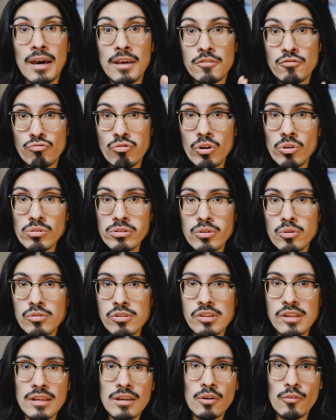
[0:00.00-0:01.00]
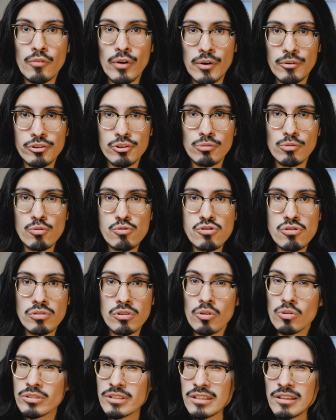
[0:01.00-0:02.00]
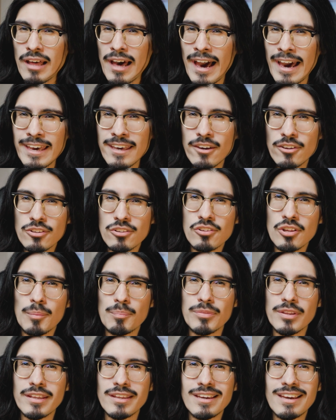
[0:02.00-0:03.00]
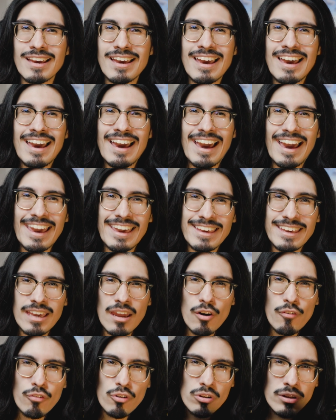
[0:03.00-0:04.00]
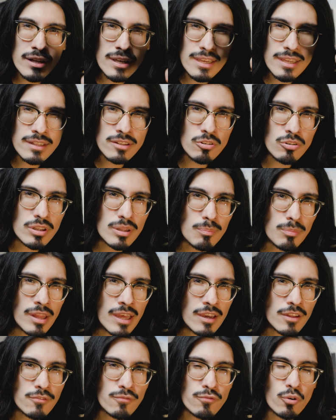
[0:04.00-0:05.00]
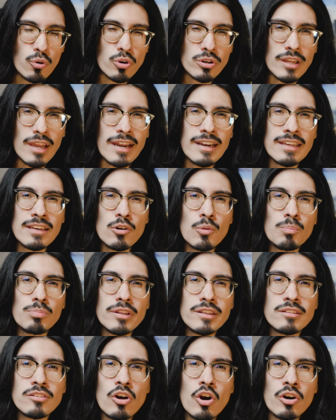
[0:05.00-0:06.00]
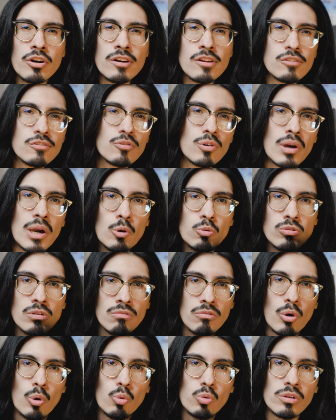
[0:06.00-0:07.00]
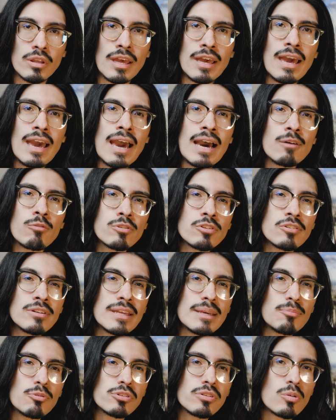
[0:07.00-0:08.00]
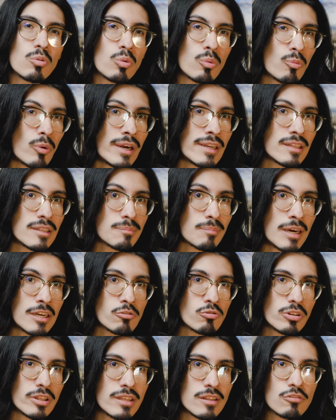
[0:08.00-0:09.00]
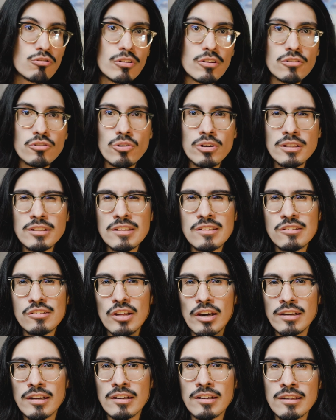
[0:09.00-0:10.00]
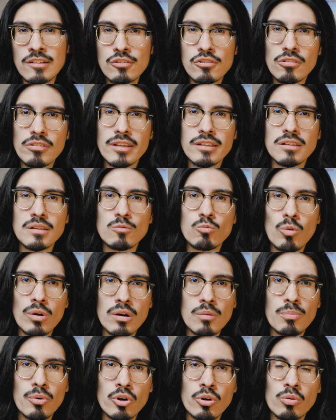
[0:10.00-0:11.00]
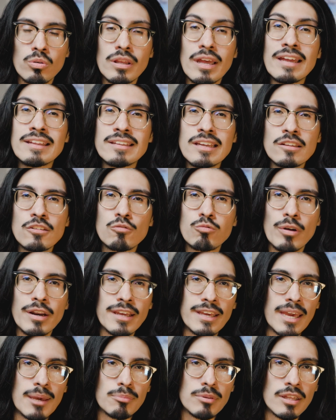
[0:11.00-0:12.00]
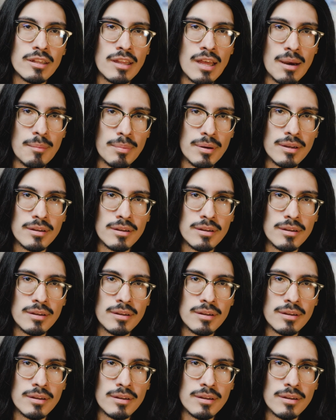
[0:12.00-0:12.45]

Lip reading: I struggled to think of a solution until I got something. I carefully entered the blanket fort and in complete darkness took out the roll. I wasn't able to rewind it manually, so I stored it inside an insulated water bottle, and that's where I kept the lab.